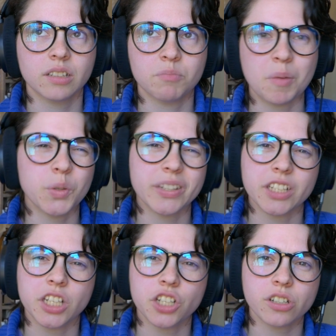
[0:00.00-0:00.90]
Maybe doing
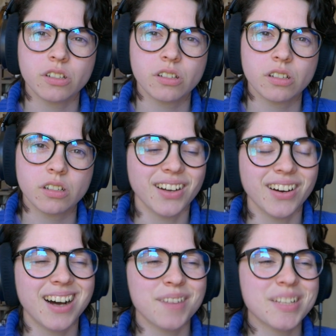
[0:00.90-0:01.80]
the dishes?
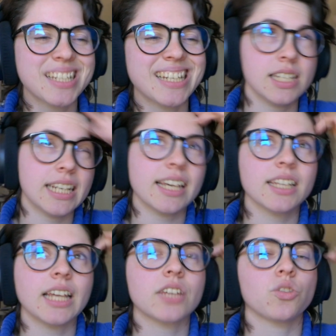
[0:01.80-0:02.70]
No, let's see. Sticking
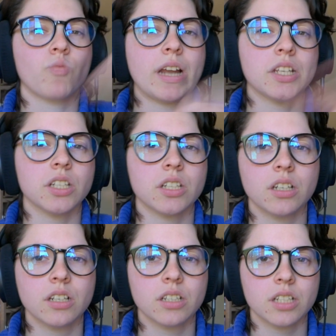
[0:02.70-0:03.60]
in like the
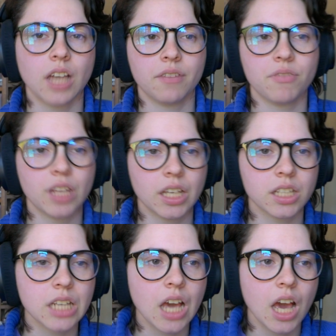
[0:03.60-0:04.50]
resin side of
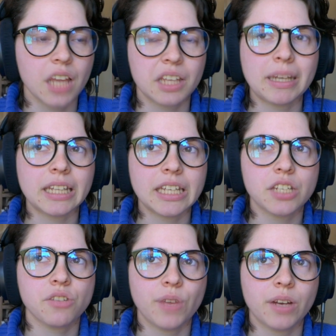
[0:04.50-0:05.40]
things, I think my
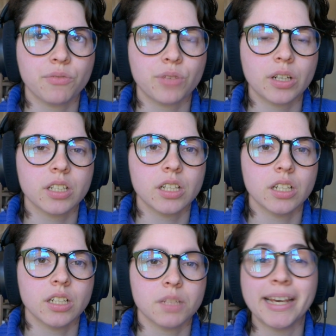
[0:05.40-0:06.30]
least favorite
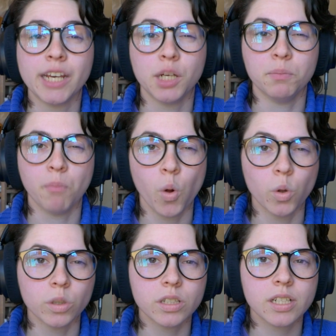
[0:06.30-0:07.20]
is making
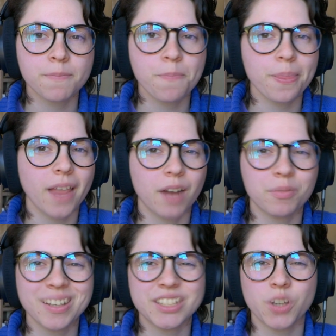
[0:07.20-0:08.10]
molds. I
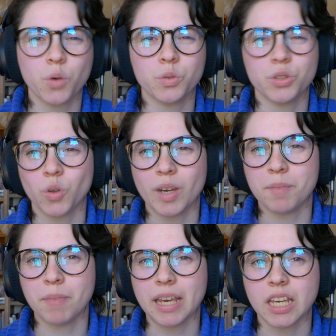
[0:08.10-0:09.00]
really don't enjoy
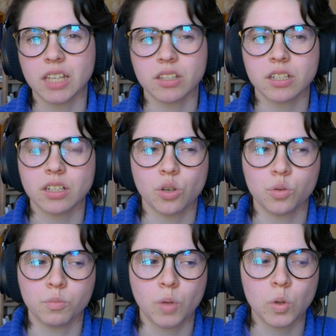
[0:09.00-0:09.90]
making the
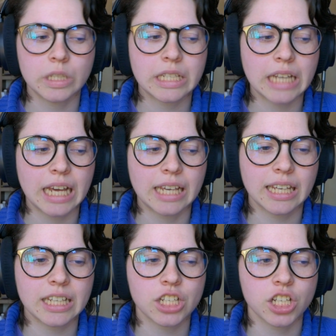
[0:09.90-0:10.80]
silicone molds. I
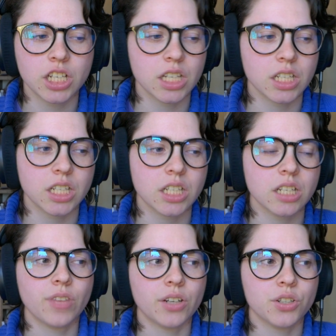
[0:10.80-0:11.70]
think it's just because
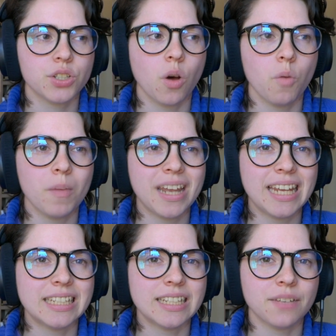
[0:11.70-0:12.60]
there's so
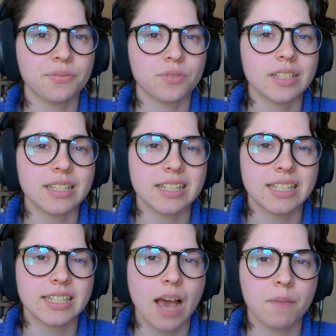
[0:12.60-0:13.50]
many different
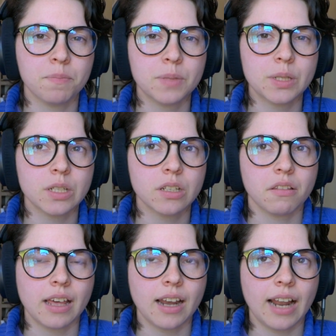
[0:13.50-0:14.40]
steps
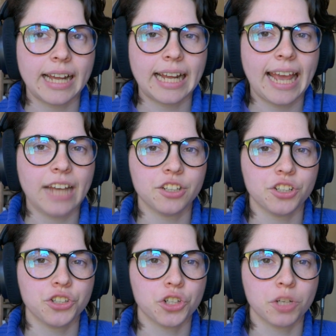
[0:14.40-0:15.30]
that like I can't
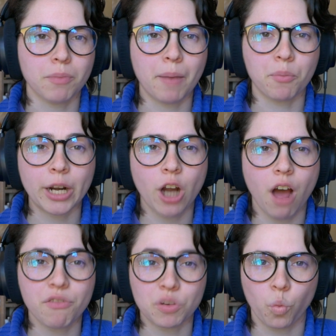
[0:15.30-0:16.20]
just turn my brain
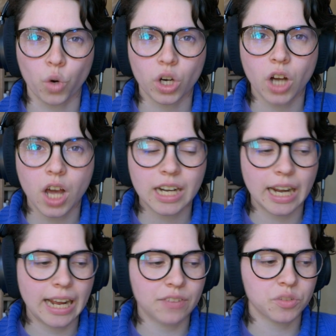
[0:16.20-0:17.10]
off and work on it.
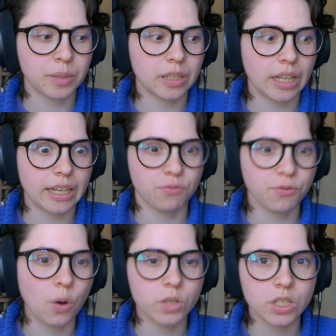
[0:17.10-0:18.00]
I have to be like
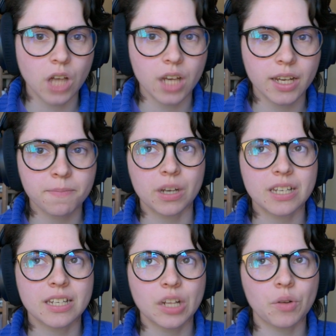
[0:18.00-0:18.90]
focused on it, but
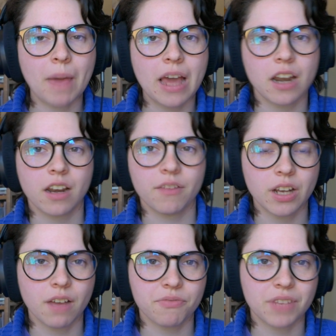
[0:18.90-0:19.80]
it's still repetitive
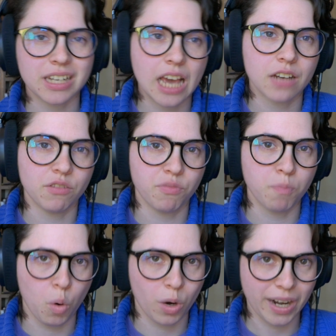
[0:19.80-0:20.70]
enough that it's kind of
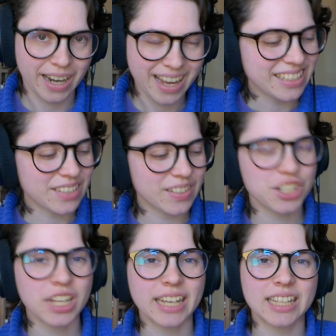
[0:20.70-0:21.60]
boring. So it's
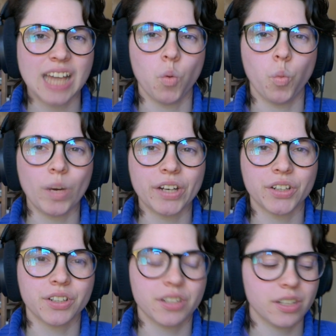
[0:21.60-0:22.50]
just like in that
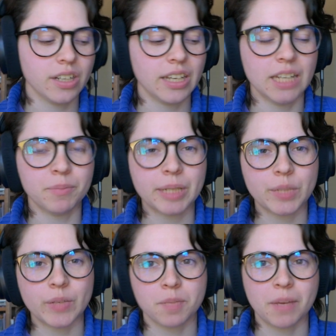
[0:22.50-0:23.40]
weird
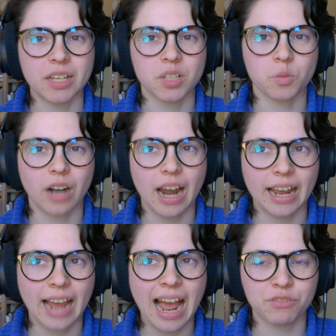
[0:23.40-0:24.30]
in-between space where
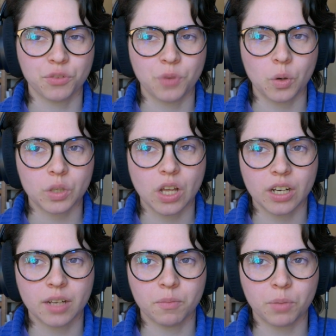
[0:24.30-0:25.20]
I have to focus
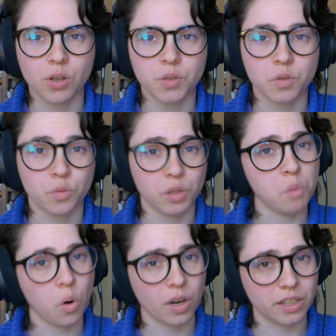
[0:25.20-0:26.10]
on it, but also it's really
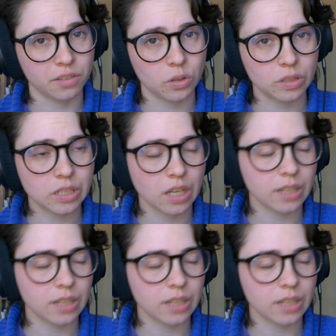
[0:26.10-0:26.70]
boring to focus on